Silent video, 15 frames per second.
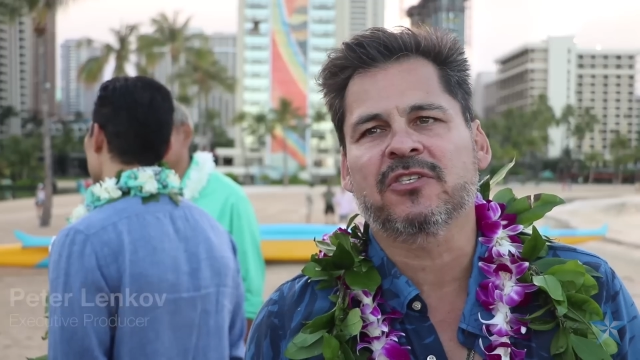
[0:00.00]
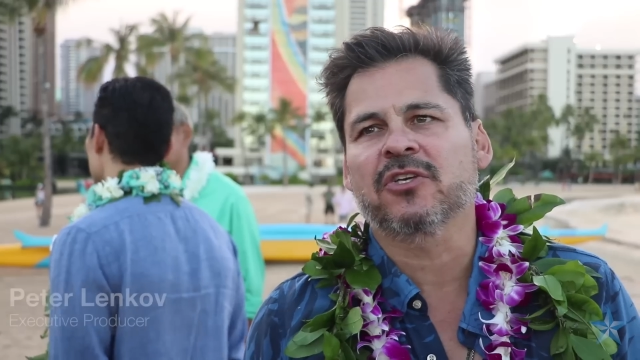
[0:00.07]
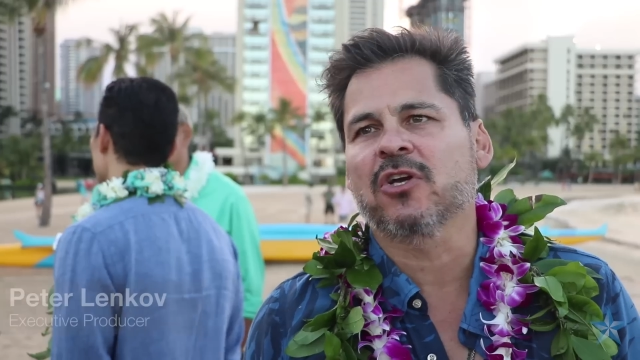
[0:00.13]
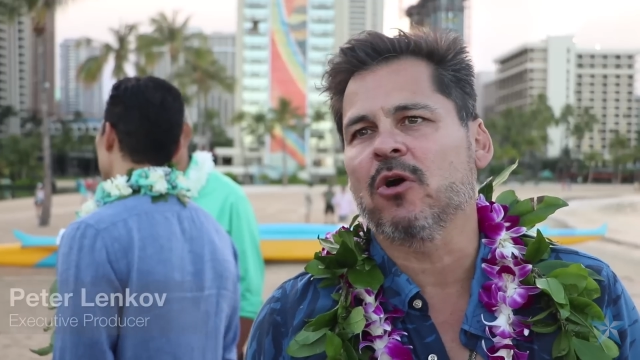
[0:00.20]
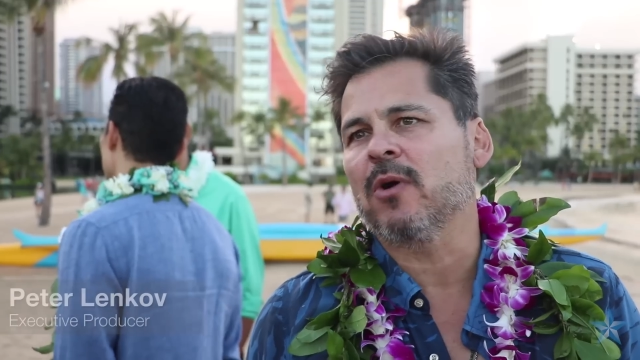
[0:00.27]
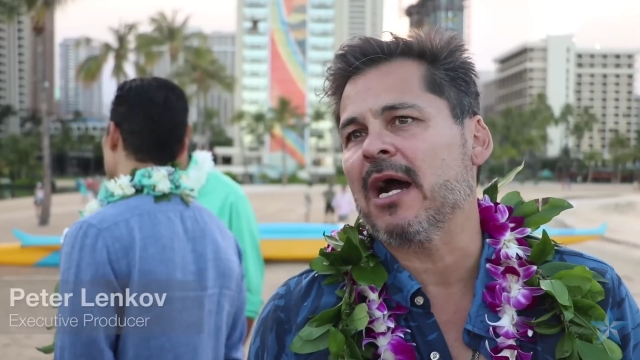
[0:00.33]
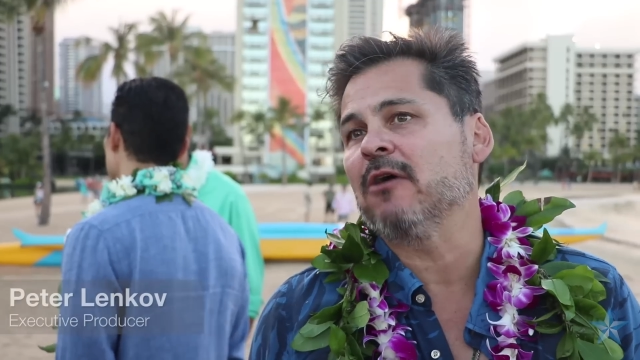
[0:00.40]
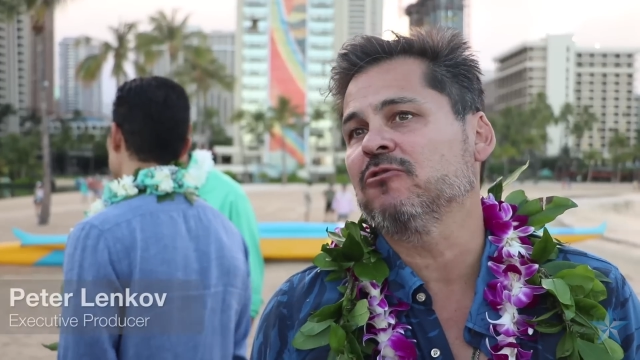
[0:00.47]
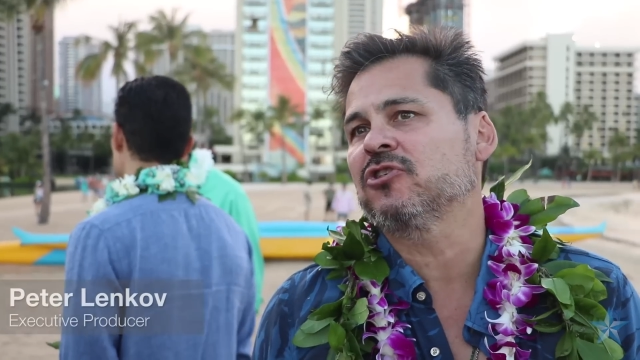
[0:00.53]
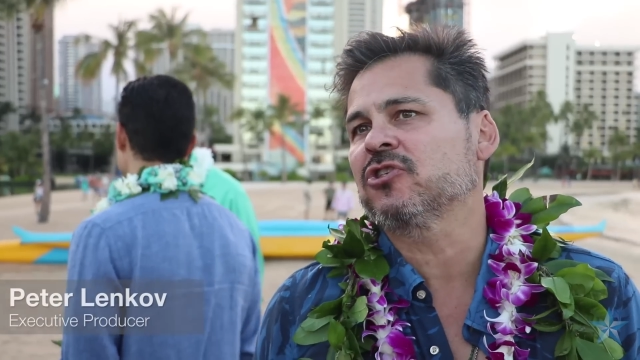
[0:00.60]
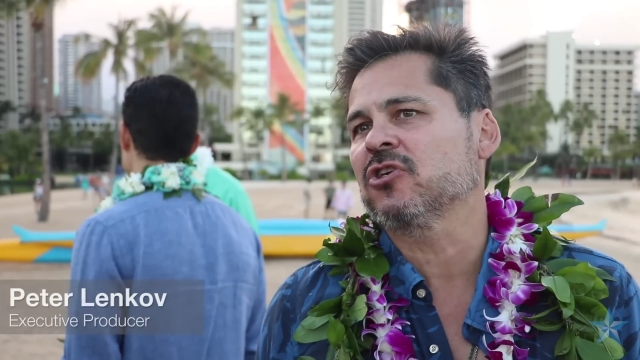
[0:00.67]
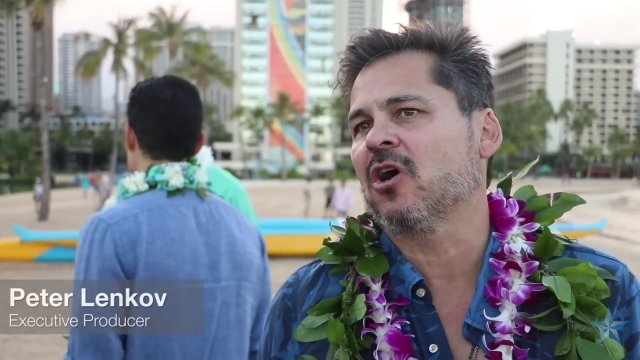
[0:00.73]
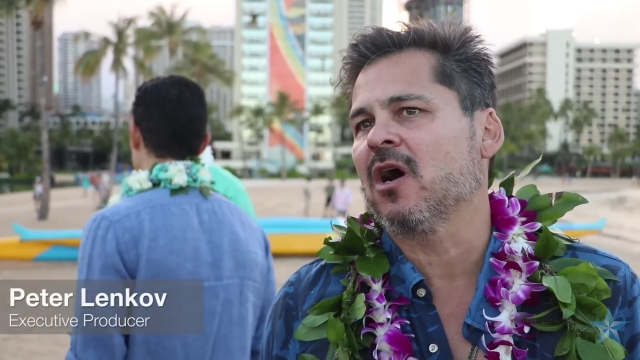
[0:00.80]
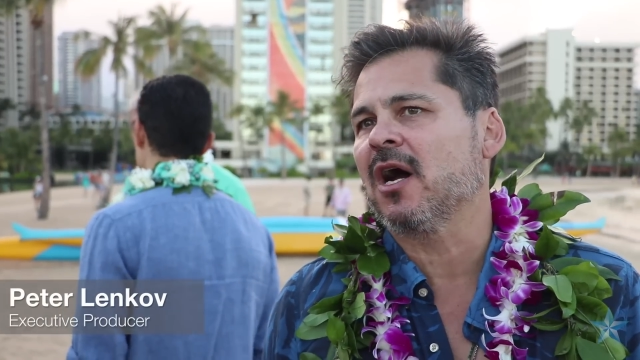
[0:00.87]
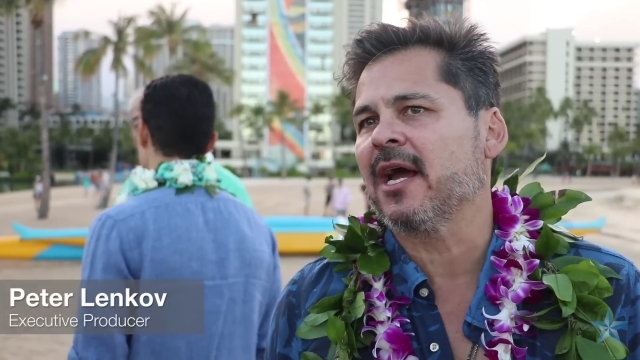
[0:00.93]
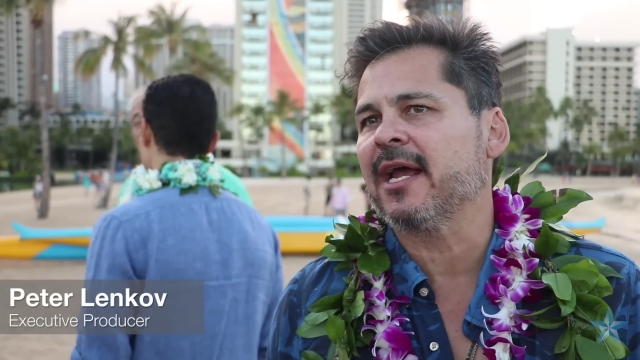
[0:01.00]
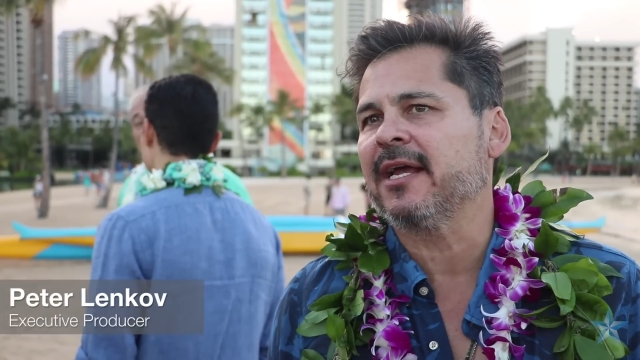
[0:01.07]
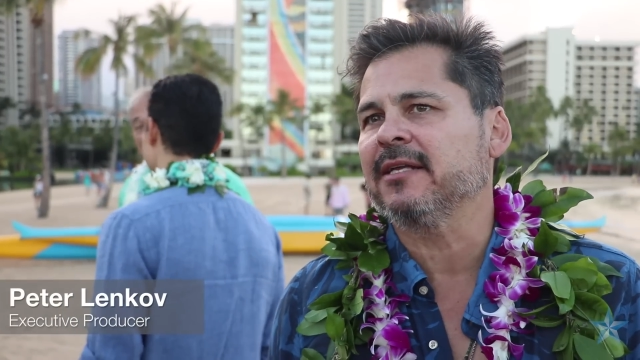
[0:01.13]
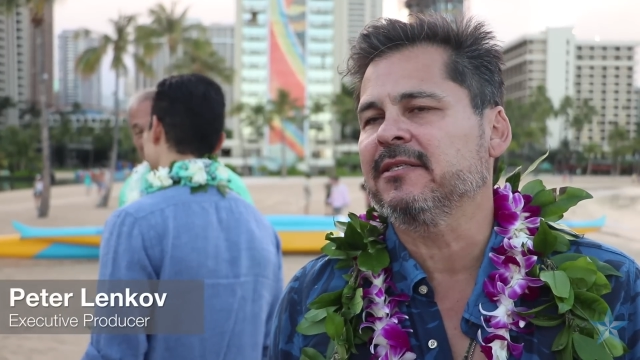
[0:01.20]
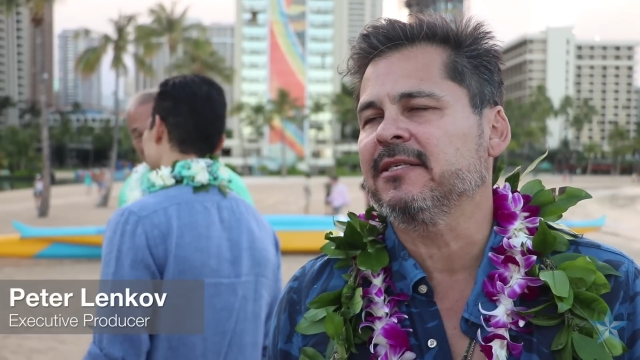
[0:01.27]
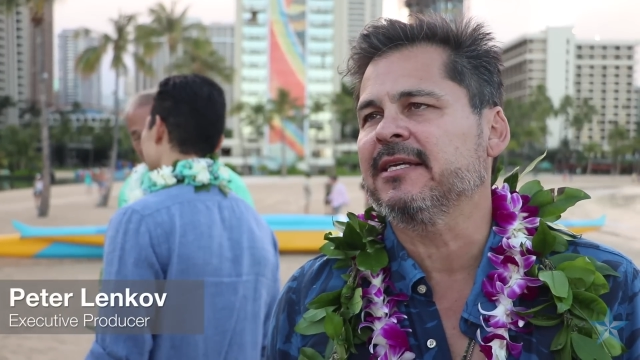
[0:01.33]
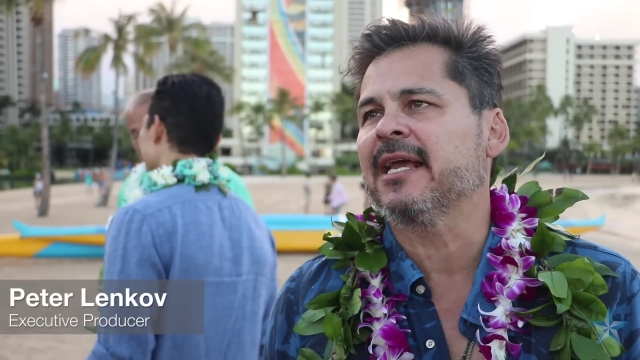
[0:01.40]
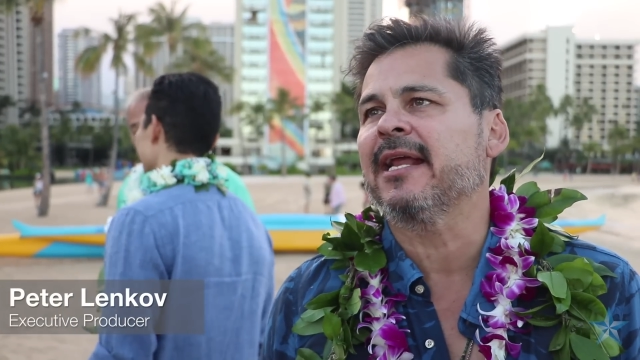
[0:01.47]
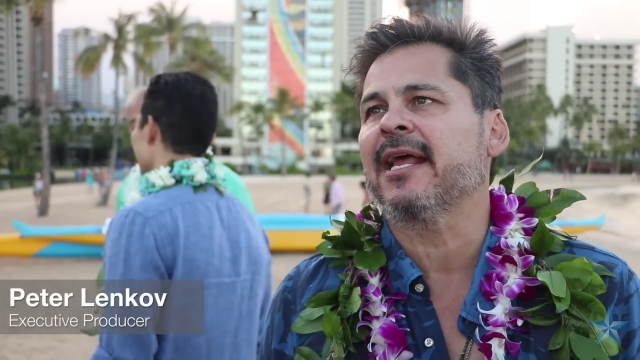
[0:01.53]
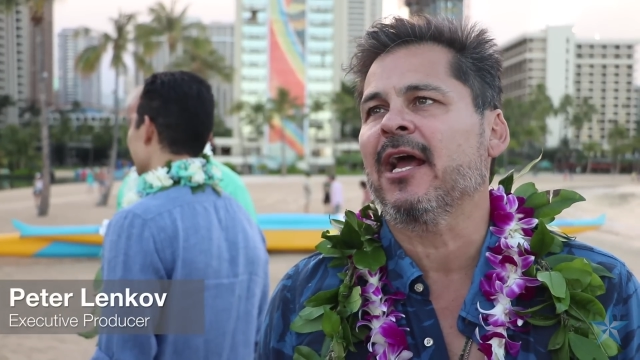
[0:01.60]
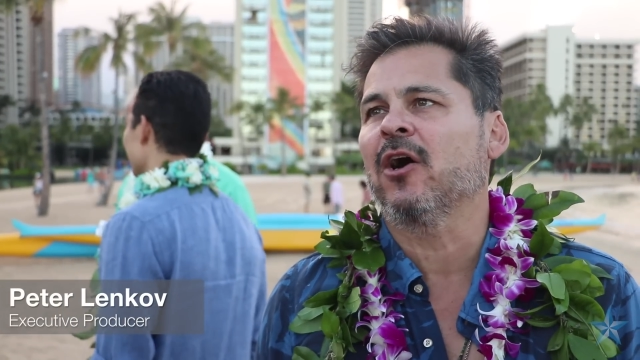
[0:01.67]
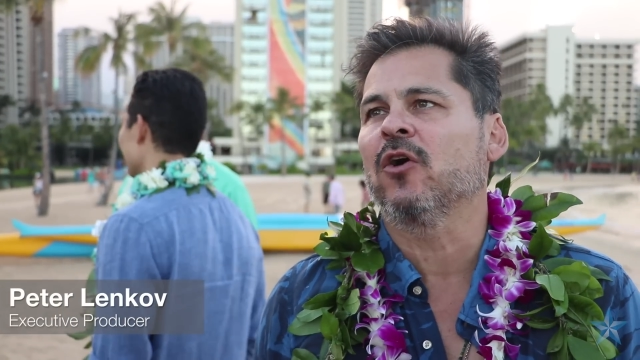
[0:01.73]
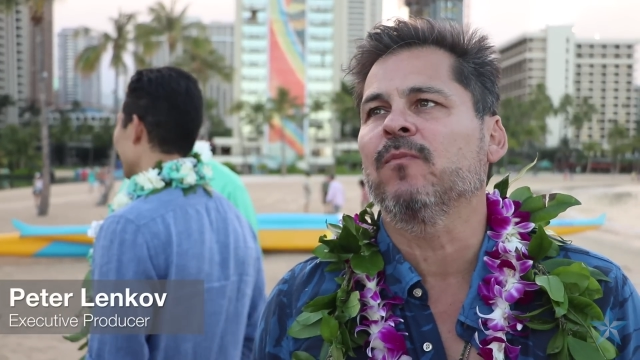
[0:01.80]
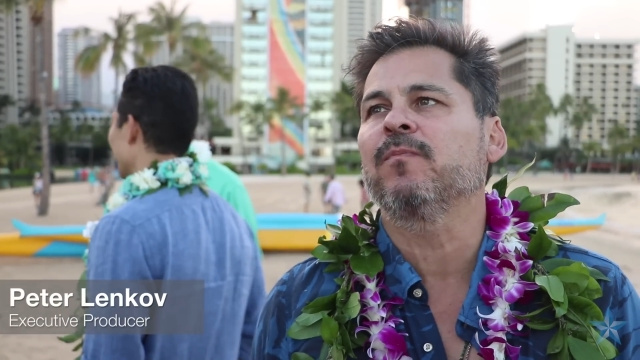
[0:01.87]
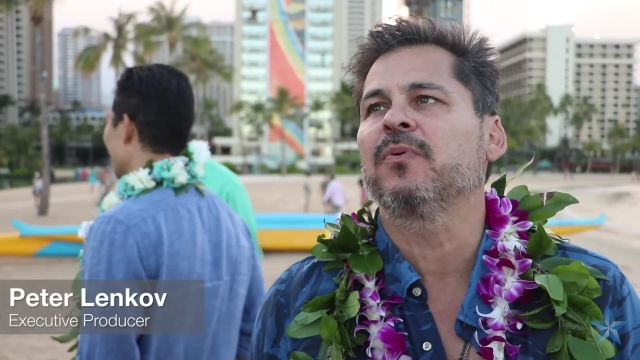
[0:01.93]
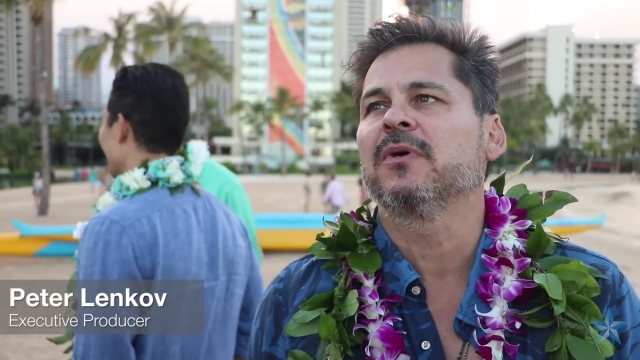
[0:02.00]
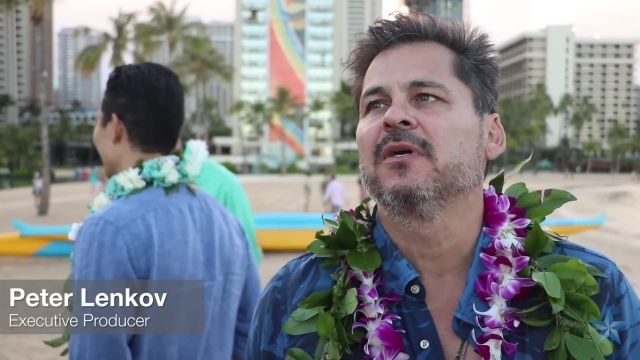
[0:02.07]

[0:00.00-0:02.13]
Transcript: us to go outside to get help